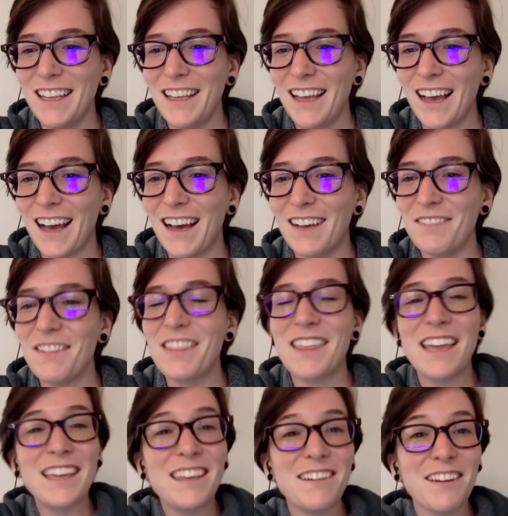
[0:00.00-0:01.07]
Um,
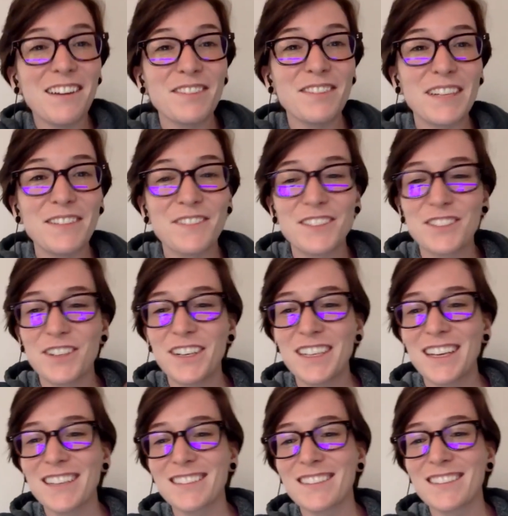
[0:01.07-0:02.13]
thank you, everybody, for joining
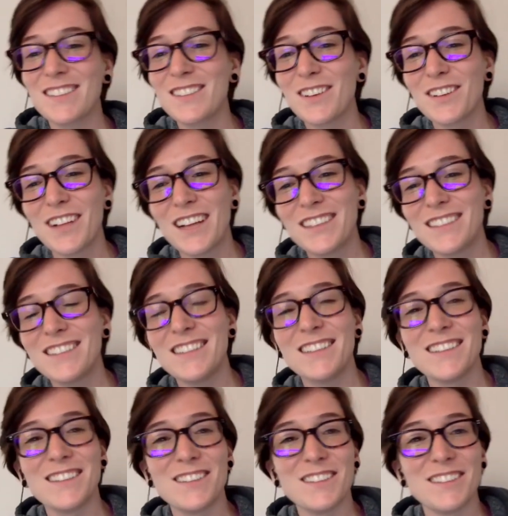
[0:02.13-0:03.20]
us. So glad to see your
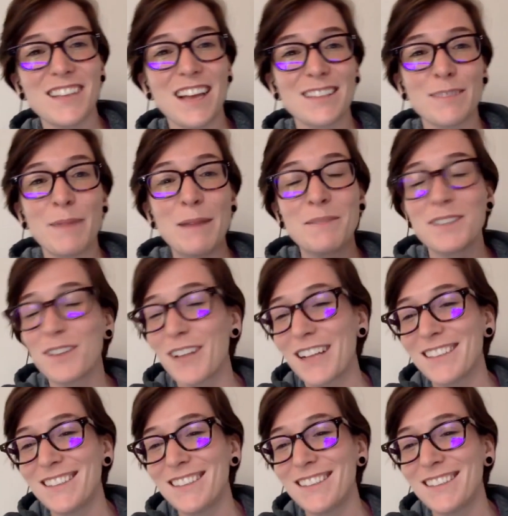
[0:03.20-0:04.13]
enthusiasm. I'm so glad to see